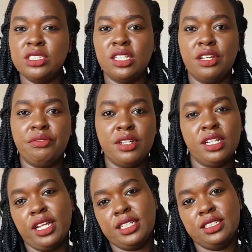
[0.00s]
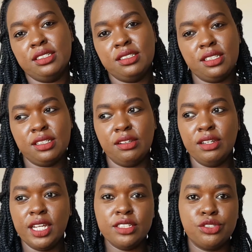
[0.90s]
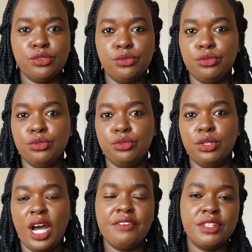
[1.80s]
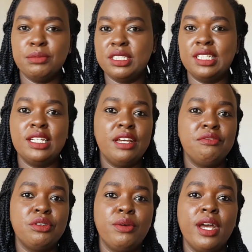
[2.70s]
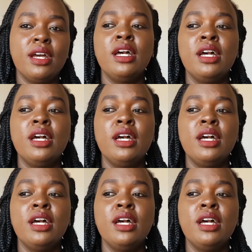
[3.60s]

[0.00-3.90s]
and I felt that I didn't need to have them seen everywhere.